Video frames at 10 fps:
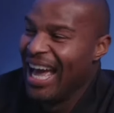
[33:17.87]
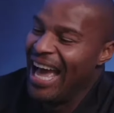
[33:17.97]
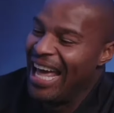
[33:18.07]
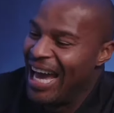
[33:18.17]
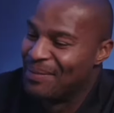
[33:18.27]

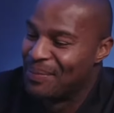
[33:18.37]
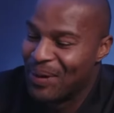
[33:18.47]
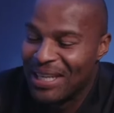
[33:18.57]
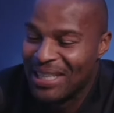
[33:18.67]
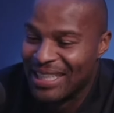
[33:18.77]
And I had
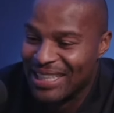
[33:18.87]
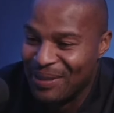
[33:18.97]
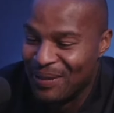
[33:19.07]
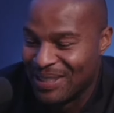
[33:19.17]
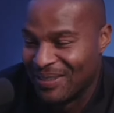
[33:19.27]
brought in the
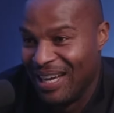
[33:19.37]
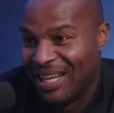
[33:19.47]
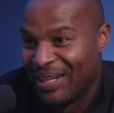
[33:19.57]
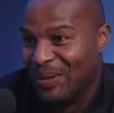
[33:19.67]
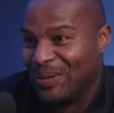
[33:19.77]
defensive line
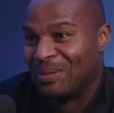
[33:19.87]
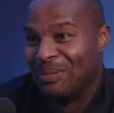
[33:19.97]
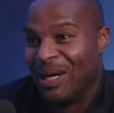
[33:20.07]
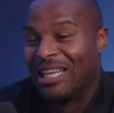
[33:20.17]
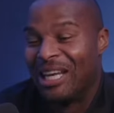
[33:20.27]
coach
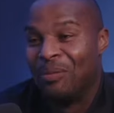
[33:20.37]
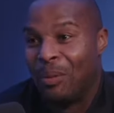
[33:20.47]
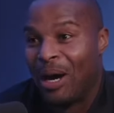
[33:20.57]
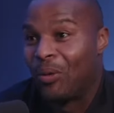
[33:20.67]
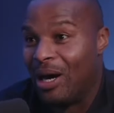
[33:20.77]
by the name of
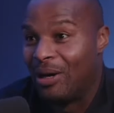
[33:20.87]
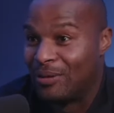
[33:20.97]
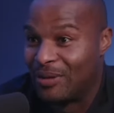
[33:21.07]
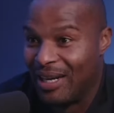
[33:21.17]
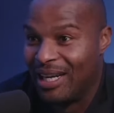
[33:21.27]
Mike
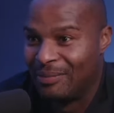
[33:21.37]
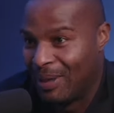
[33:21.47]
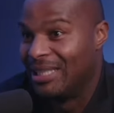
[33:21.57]
Waffle, right? My